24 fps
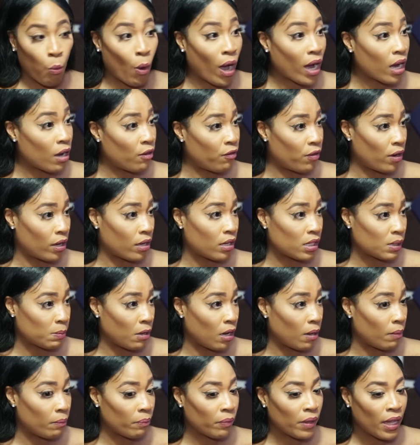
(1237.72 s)
Waka Flocka's
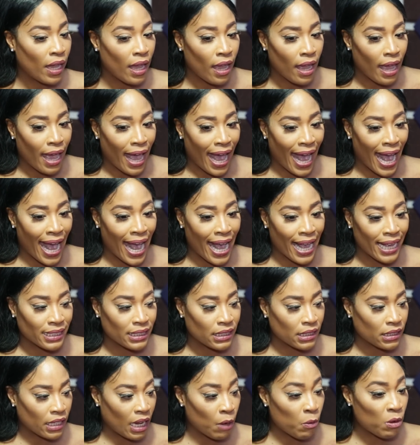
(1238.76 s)
mum. Oh yeah.
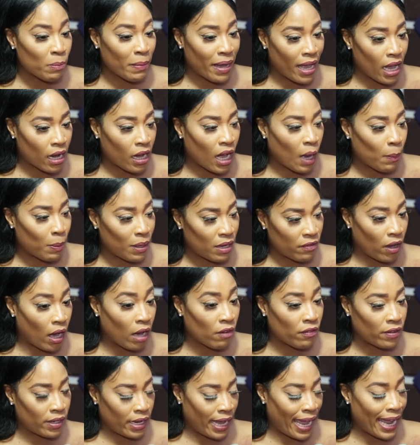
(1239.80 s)
And and we met a couple of
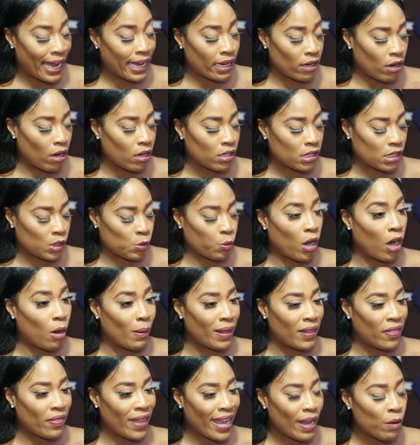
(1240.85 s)
other A as
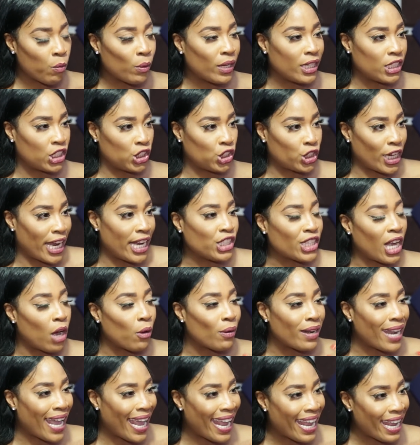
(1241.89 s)
well, and they wanted to change
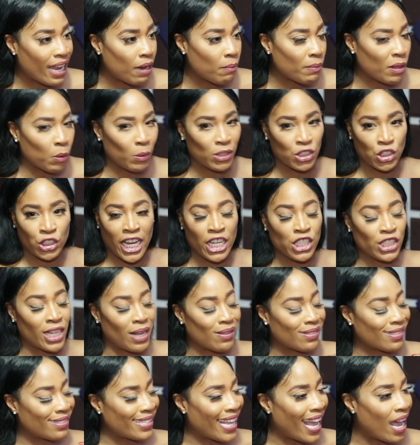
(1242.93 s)
our name. They wanted to change
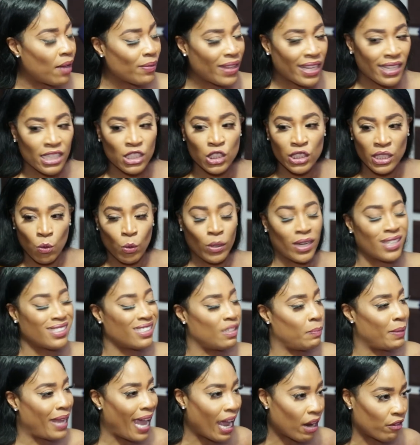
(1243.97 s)
our sound. They just didn't want
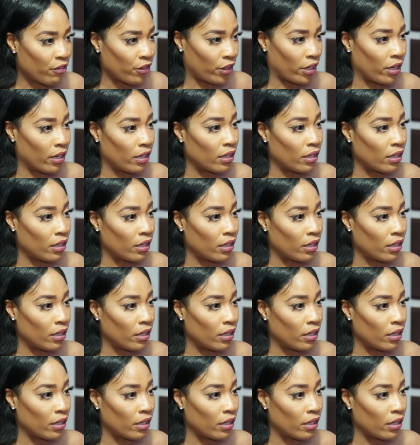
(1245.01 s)
us to be African.